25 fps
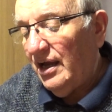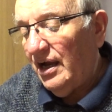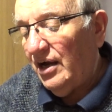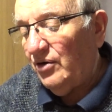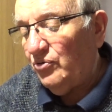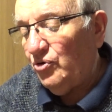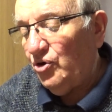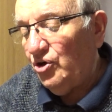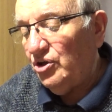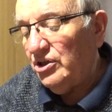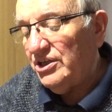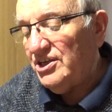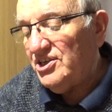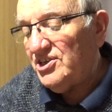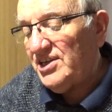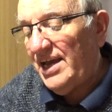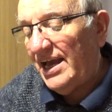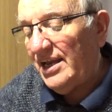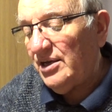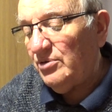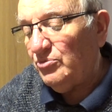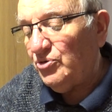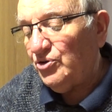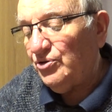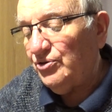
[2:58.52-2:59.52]
how all these
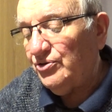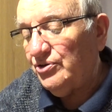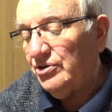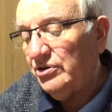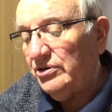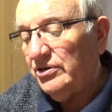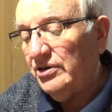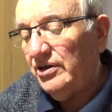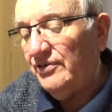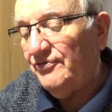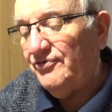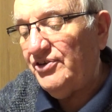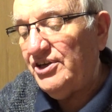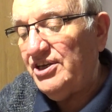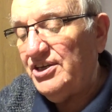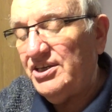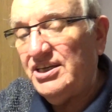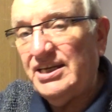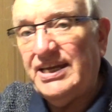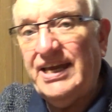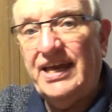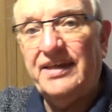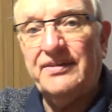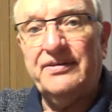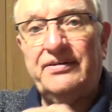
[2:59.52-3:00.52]
animals are fitted
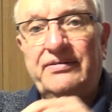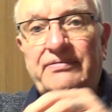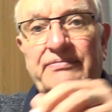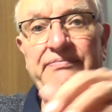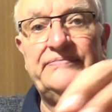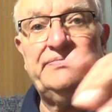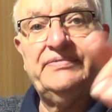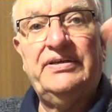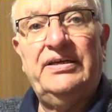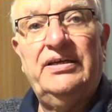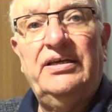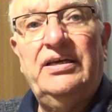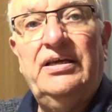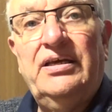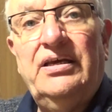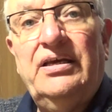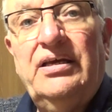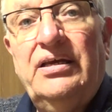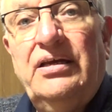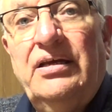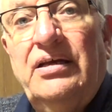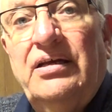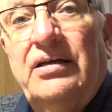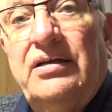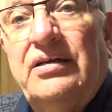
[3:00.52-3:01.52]
together.
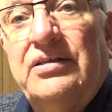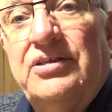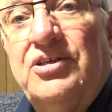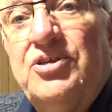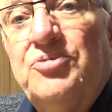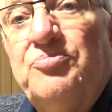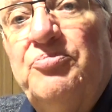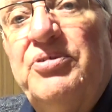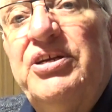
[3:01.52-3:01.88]
I'll just